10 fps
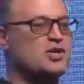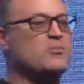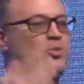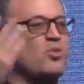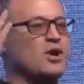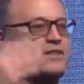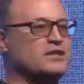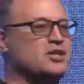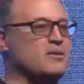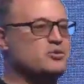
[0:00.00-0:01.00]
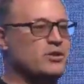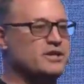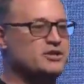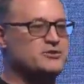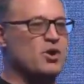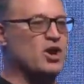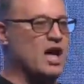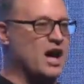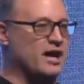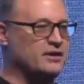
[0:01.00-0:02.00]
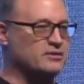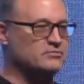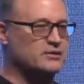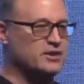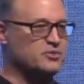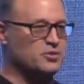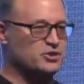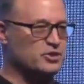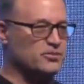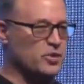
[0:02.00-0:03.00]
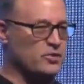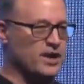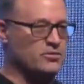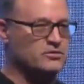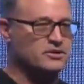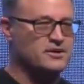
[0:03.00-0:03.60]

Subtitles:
Number 1 on the top 20 is small I as a personal pronoun.